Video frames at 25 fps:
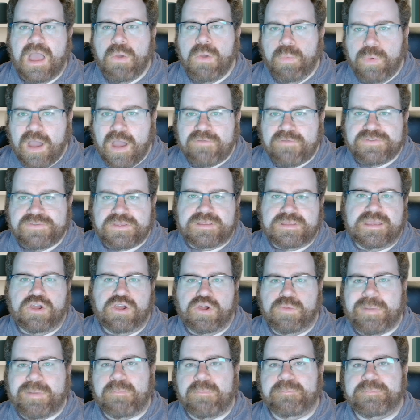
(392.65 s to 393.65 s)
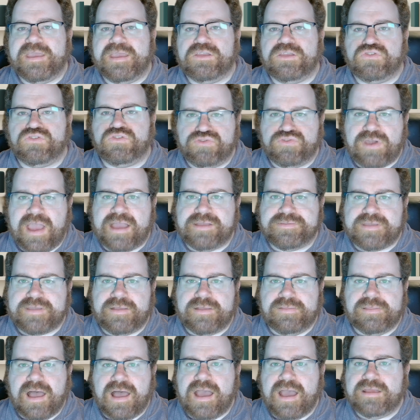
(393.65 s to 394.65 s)
We often hear about being tracked
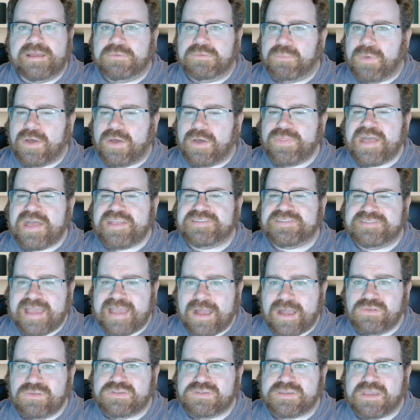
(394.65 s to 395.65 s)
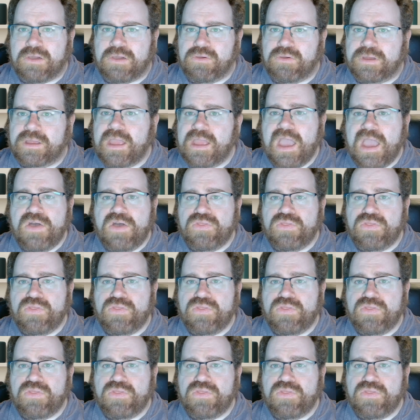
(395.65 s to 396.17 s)
online, and while that sounds scary,